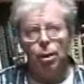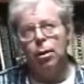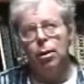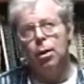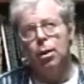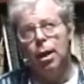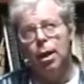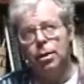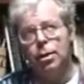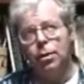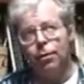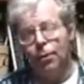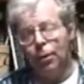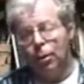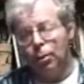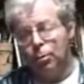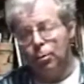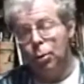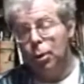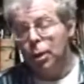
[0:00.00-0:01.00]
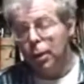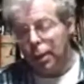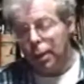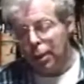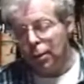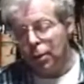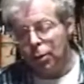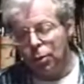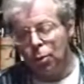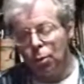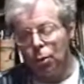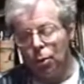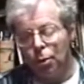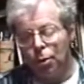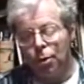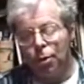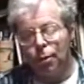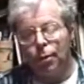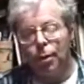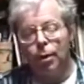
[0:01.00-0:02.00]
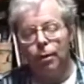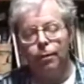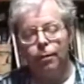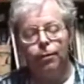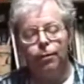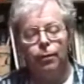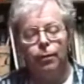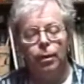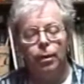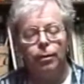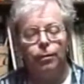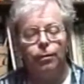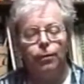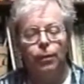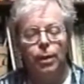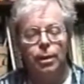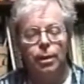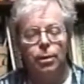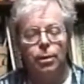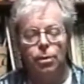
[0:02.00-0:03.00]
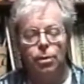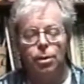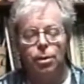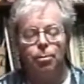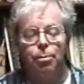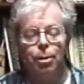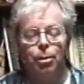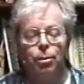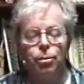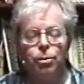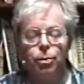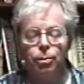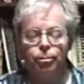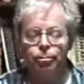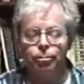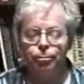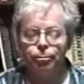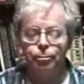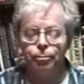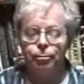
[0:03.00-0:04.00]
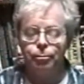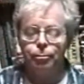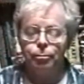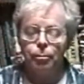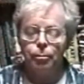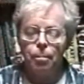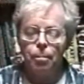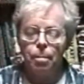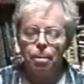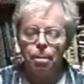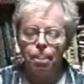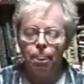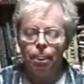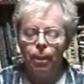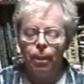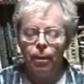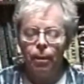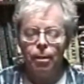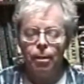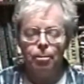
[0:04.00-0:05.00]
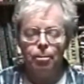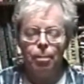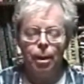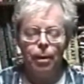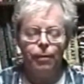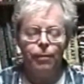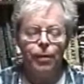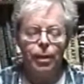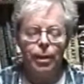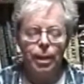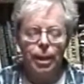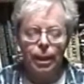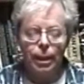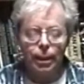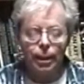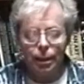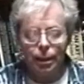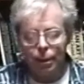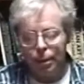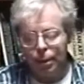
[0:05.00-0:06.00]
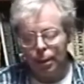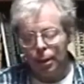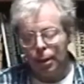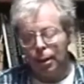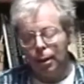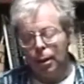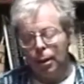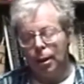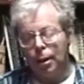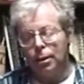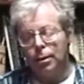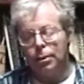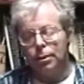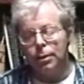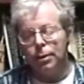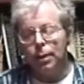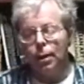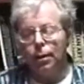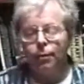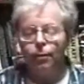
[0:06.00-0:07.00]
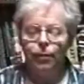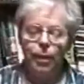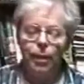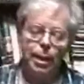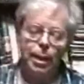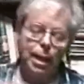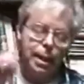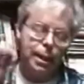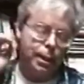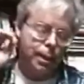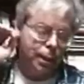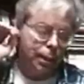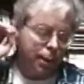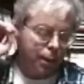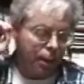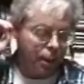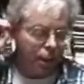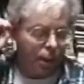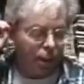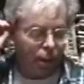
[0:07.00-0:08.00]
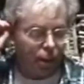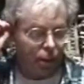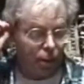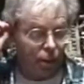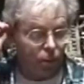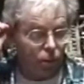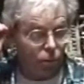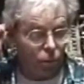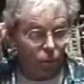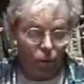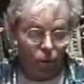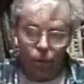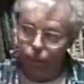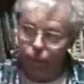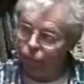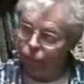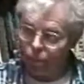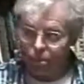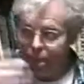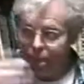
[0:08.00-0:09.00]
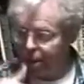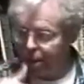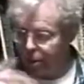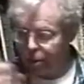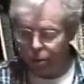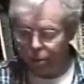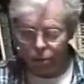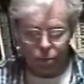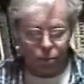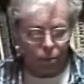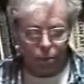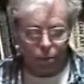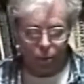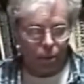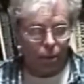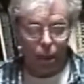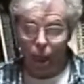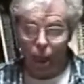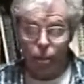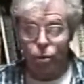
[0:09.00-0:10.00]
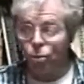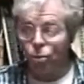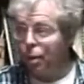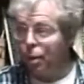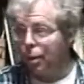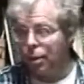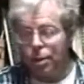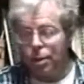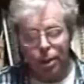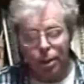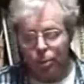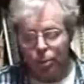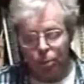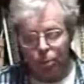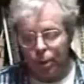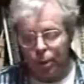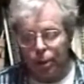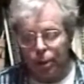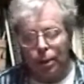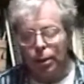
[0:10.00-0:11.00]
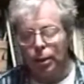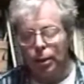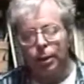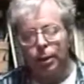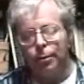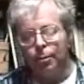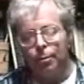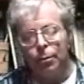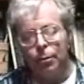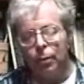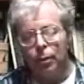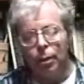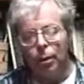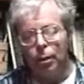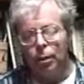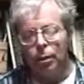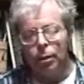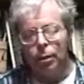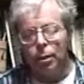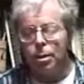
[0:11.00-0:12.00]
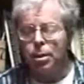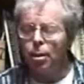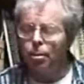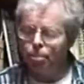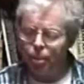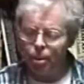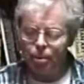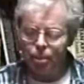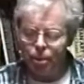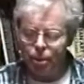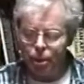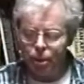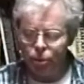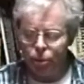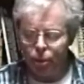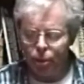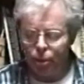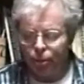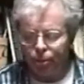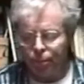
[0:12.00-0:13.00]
had developed really in the north, in Flanders, in Belgium, by Van Eyck, Jan van Eyck, one of the masters, one as great as anyone in Italy, except maybe Titian.